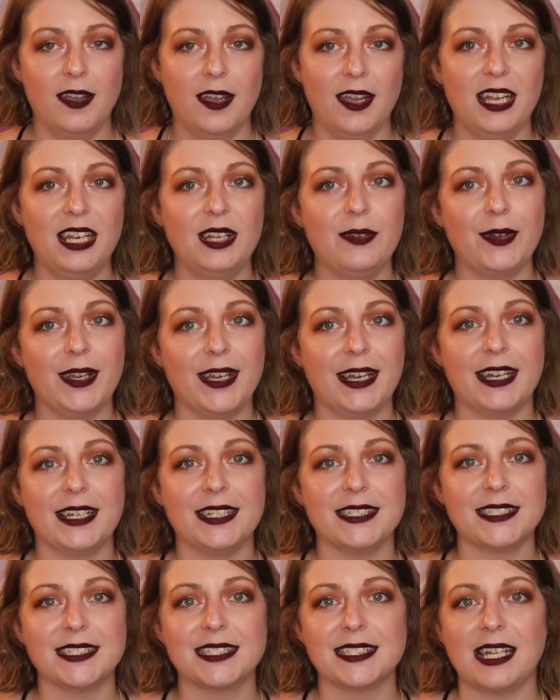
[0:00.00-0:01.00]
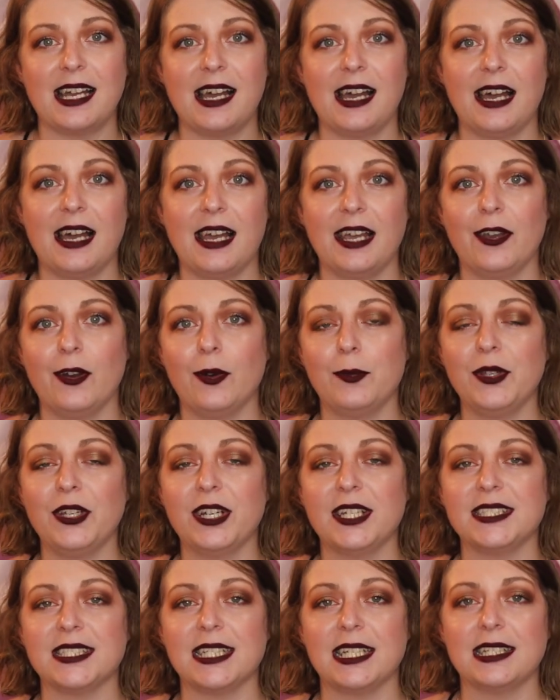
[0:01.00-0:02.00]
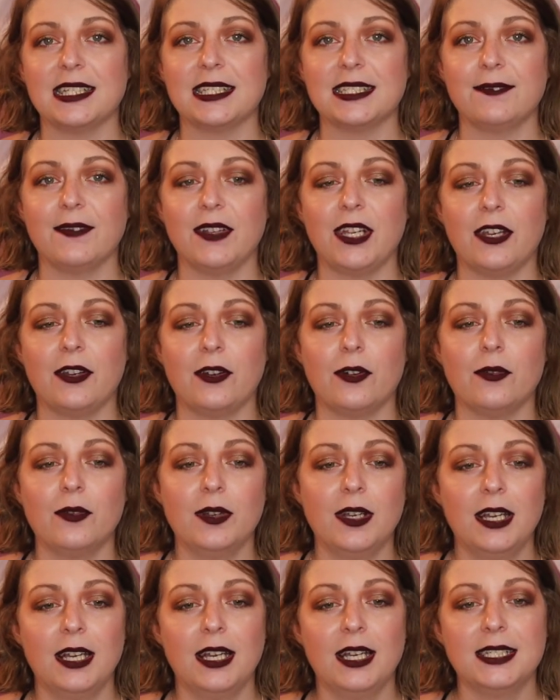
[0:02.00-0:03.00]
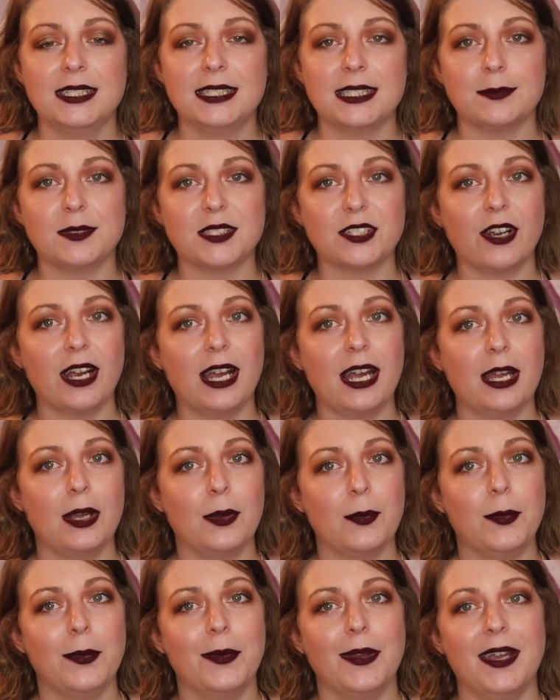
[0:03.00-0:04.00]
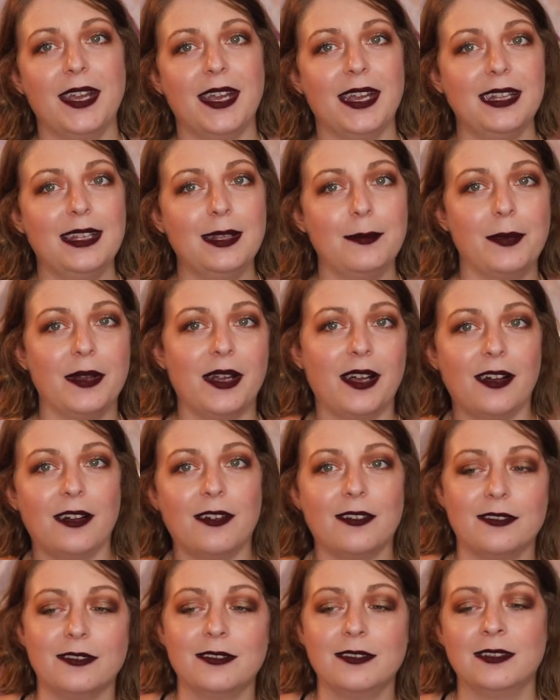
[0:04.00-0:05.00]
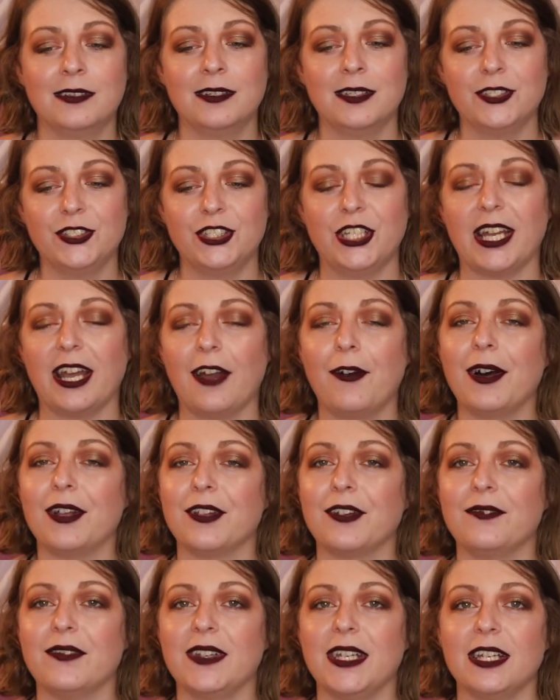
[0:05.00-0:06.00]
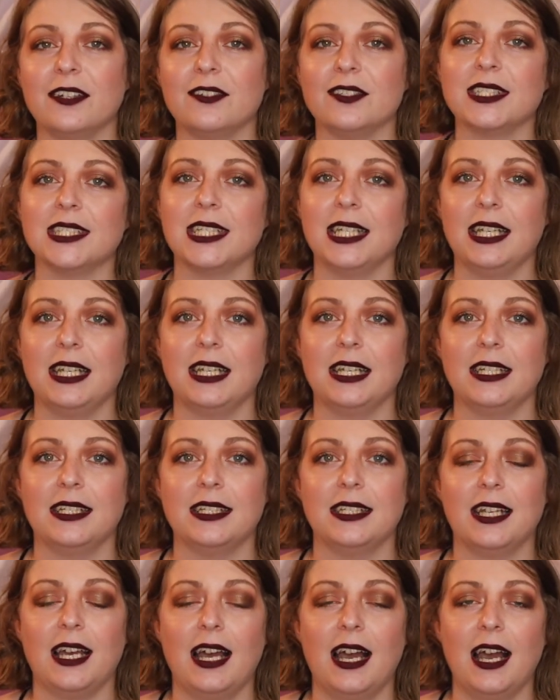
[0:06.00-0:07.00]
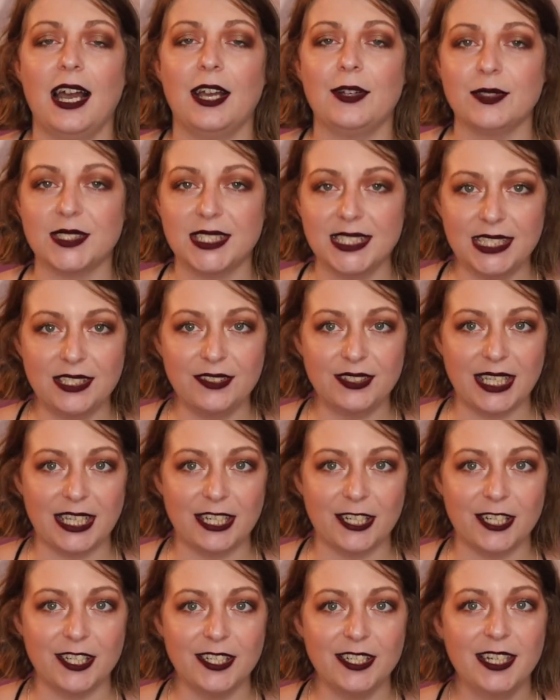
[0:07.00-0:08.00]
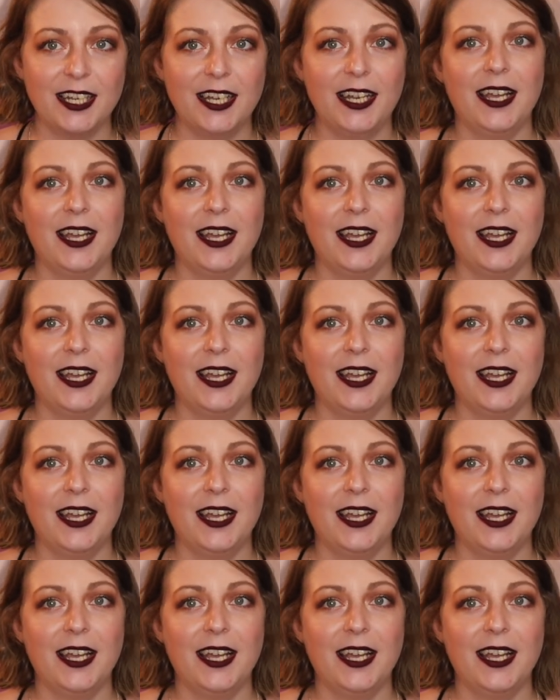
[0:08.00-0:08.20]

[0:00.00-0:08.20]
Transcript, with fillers: anyway, guys, I hope you guys like this video. Subscribe, hit the bell, check out other videos, and I will see you later.